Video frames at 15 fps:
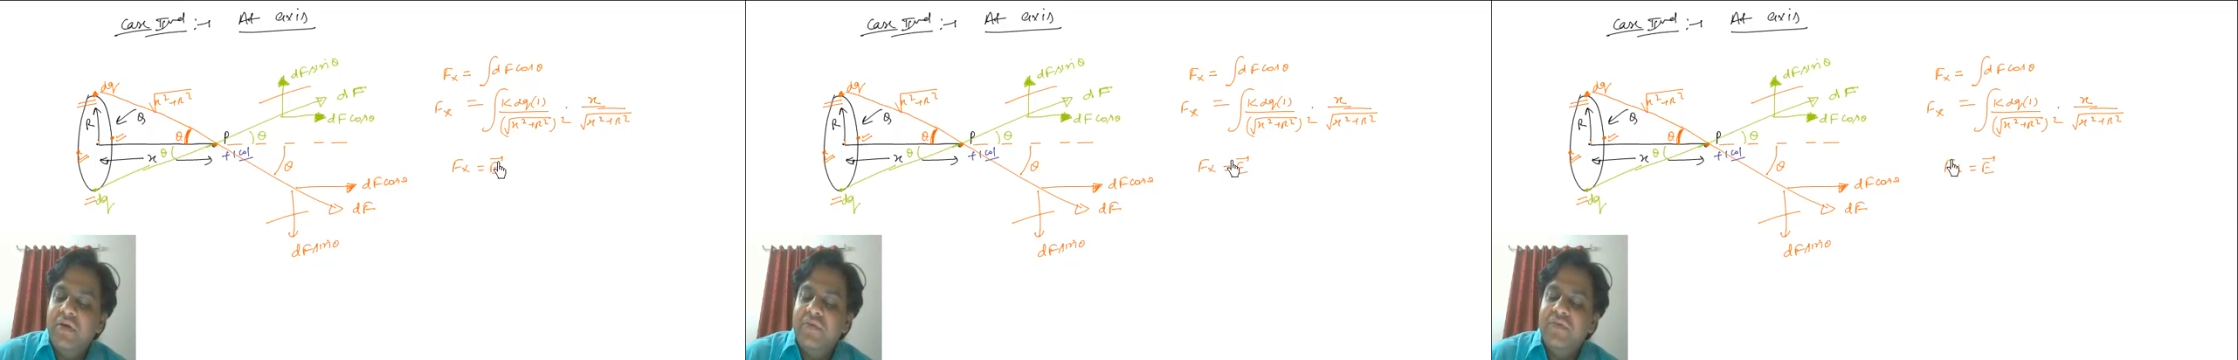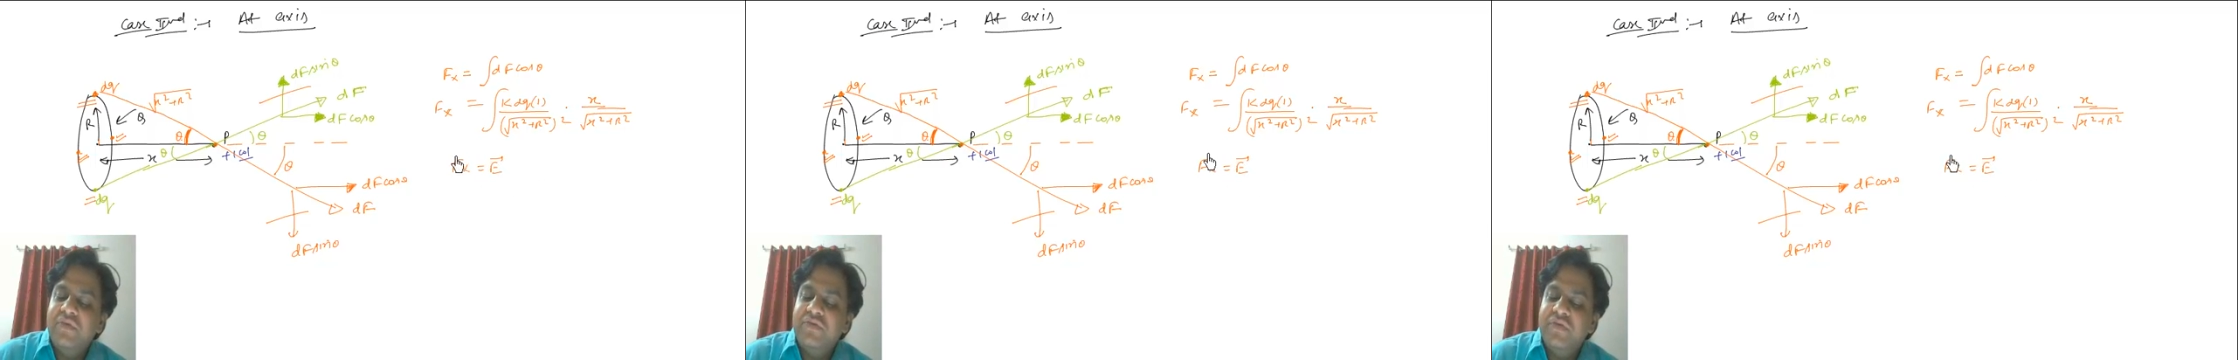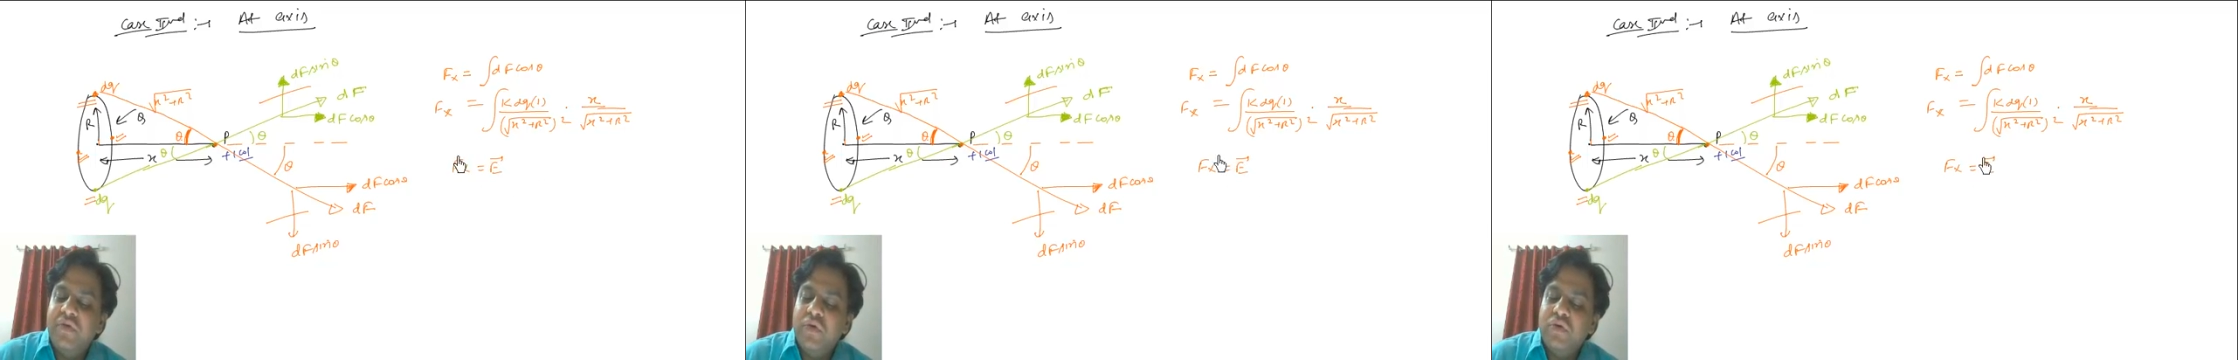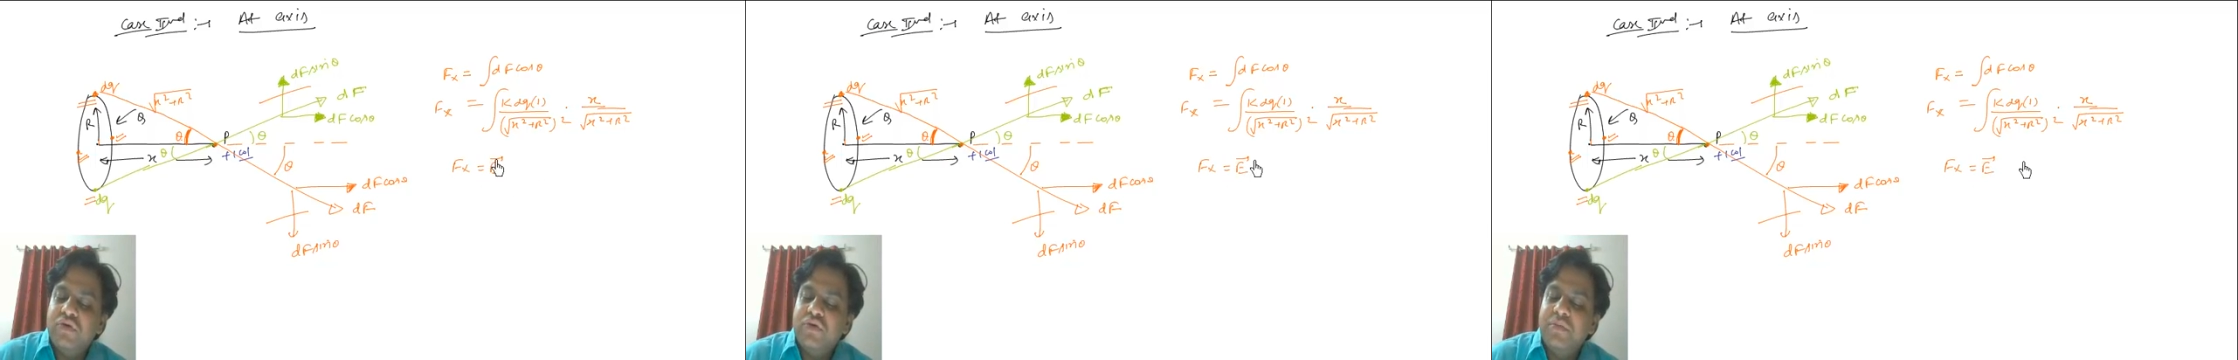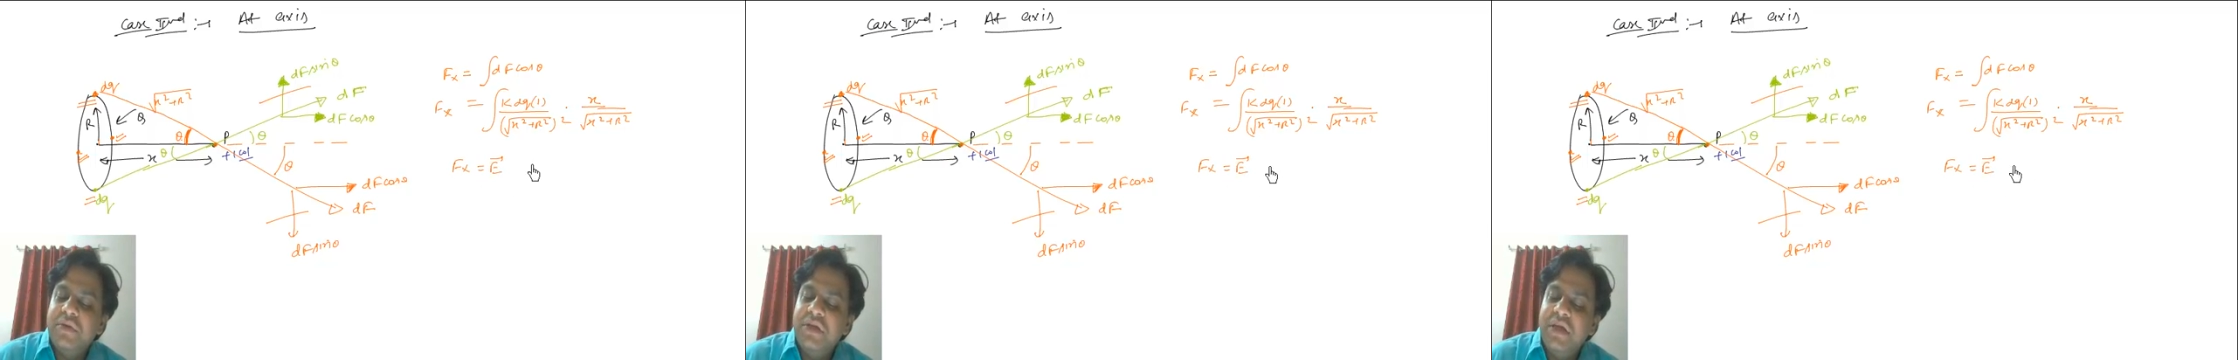
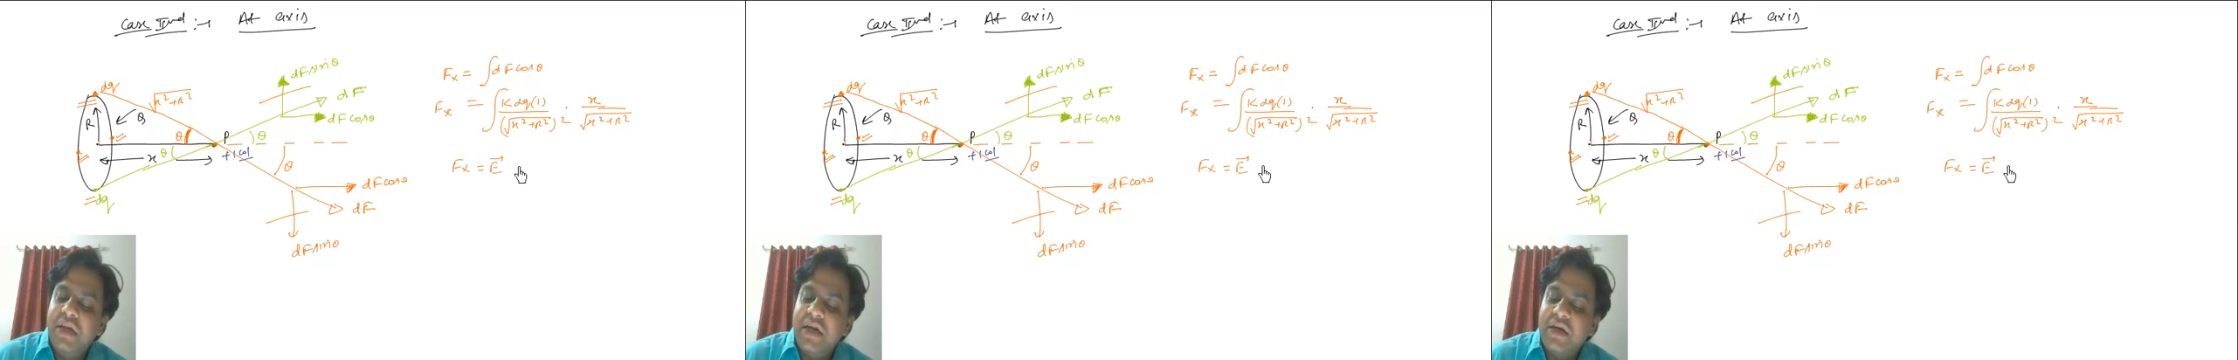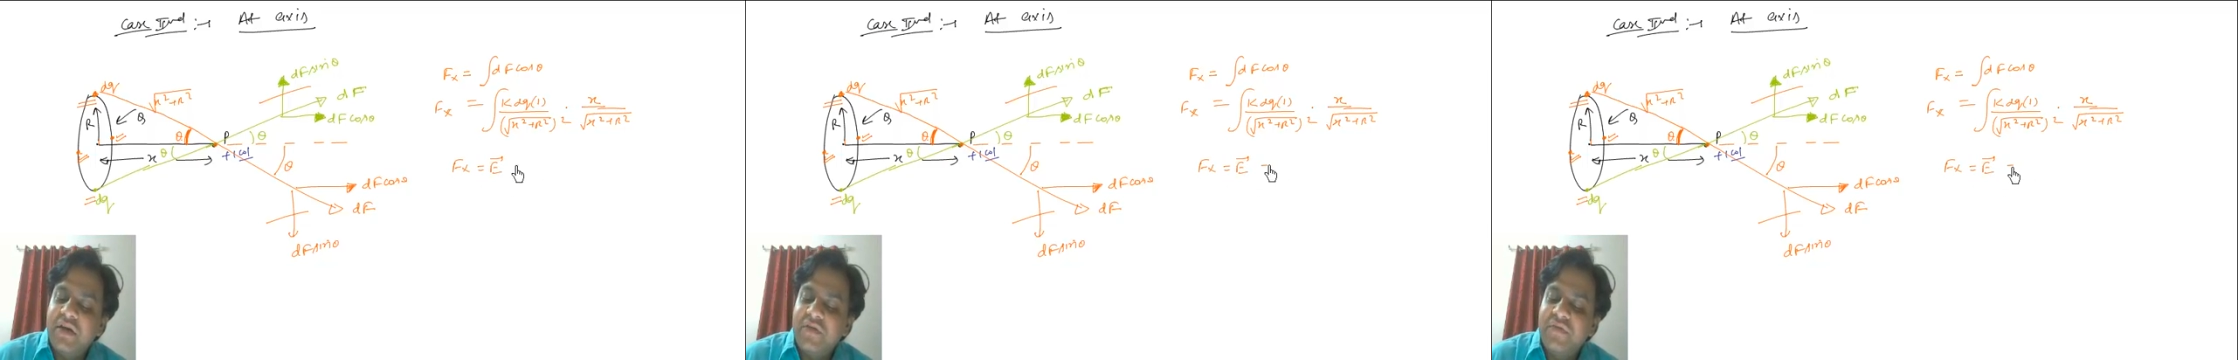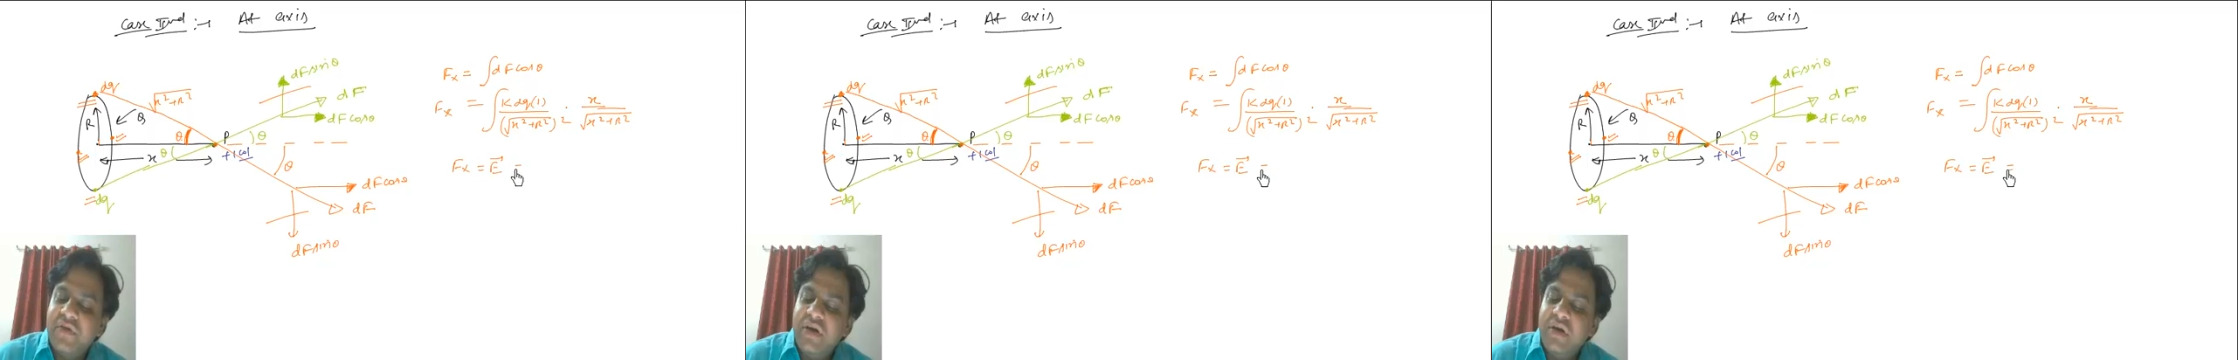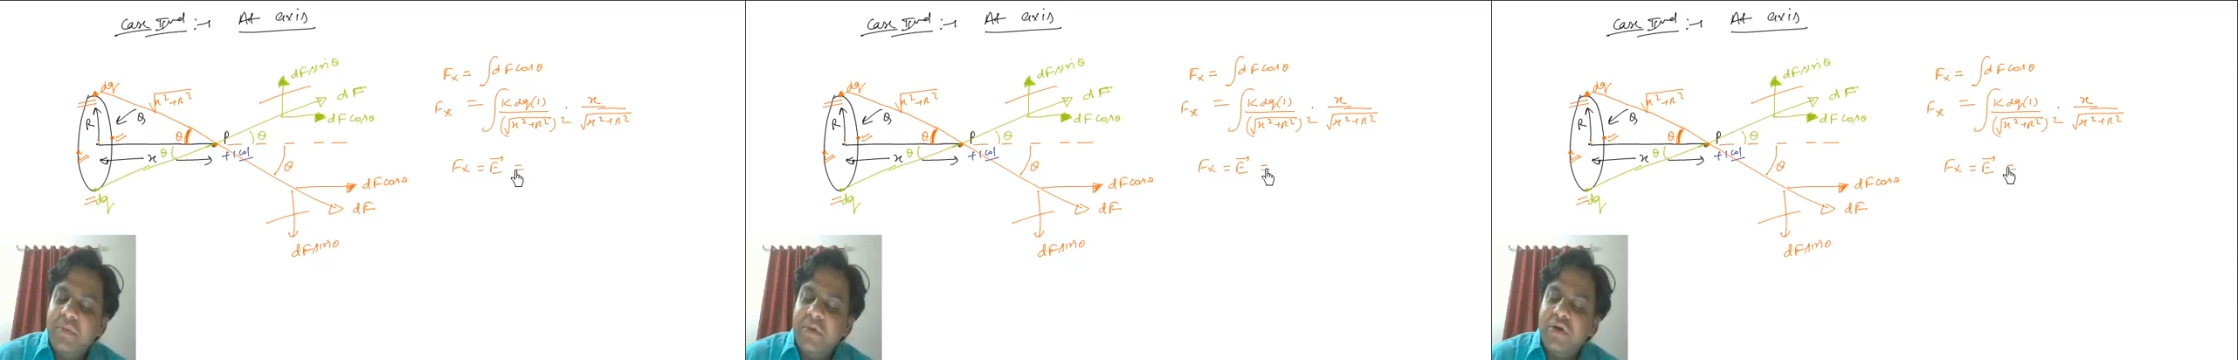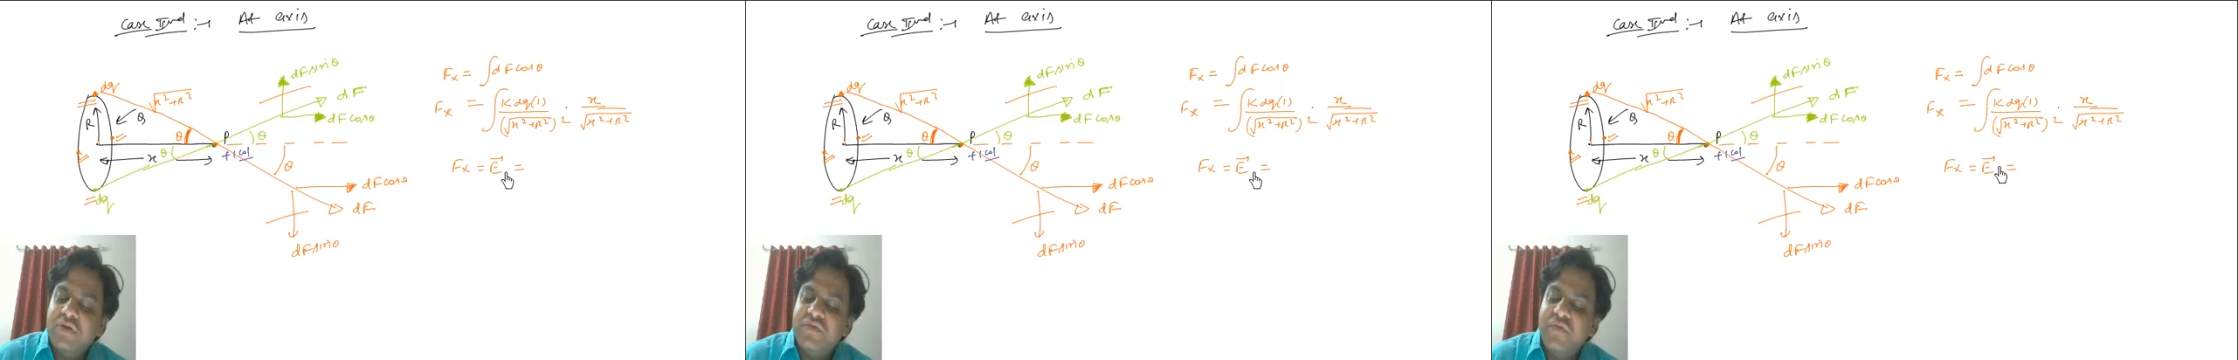because